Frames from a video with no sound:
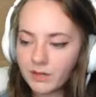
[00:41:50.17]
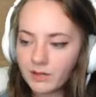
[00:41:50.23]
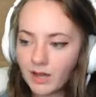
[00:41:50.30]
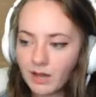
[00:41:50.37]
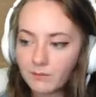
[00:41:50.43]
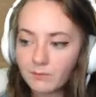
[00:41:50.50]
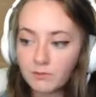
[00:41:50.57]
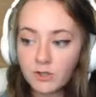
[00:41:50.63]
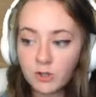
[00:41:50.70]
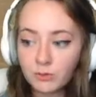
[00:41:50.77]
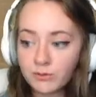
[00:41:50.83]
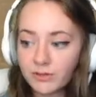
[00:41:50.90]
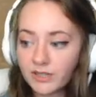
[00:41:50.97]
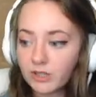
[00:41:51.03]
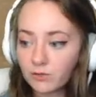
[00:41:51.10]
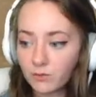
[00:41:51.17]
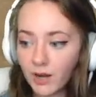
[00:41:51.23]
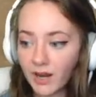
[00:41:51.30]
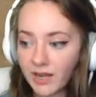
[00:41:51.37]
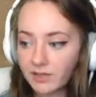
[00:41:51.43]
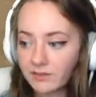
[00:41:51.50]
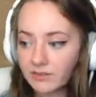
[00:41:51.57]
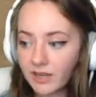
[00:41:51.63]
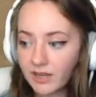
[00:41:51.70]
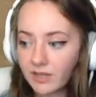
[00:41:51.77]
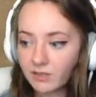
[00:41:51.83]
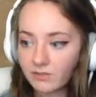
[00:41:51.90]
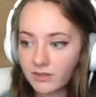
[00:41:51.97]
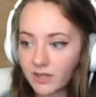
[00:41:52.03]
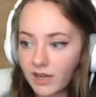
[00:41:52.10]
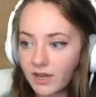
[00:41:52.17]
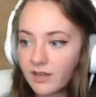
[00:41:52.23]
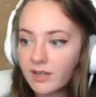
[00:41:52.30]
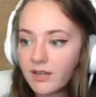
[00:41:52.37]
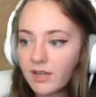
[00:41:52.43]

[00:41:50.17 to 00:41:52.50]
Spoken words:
I'm sure it's great. Thank you for that.